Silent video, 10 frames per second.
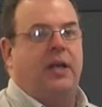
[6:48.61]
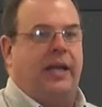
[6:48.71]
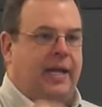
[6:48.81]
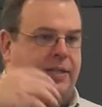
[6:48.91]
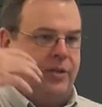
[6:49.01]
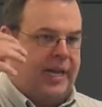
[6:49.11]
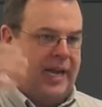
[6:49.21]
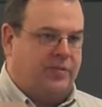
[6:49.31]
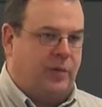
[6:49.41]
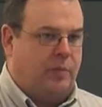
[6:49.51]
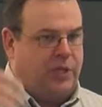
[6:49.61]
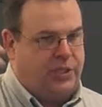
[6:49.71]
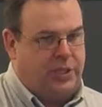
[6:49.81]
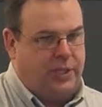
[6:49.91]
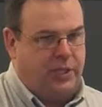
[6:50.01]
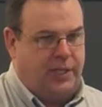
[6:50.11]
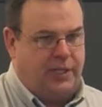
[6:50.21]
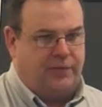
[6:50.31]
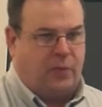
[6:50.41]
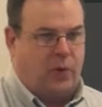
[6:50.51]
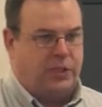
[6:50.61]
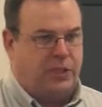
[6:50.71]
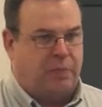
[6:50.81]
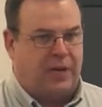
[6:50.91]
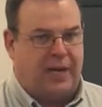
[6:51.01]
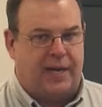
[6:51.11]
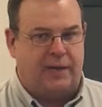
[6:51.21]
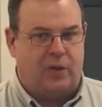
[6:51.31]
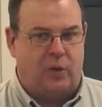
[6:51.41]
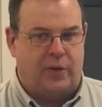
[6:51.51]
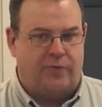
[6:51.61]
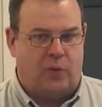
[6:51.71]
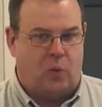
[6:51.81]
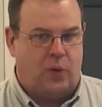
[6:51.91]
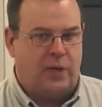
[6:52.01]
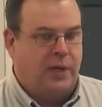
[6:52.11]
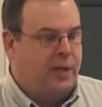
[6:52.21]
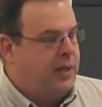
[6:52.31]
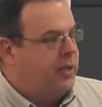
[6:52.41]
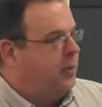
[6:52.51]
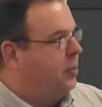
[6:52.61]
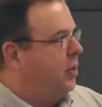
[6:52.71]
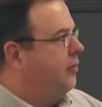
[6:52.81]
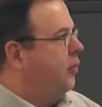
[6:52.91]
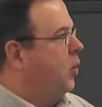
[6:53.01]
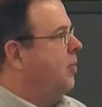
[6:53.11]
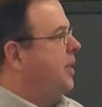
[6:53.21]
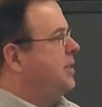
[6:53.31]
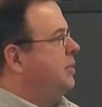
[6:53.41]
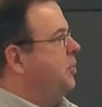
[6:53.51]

and your cash flow budget as far as your plan going forward. Your pro forma is a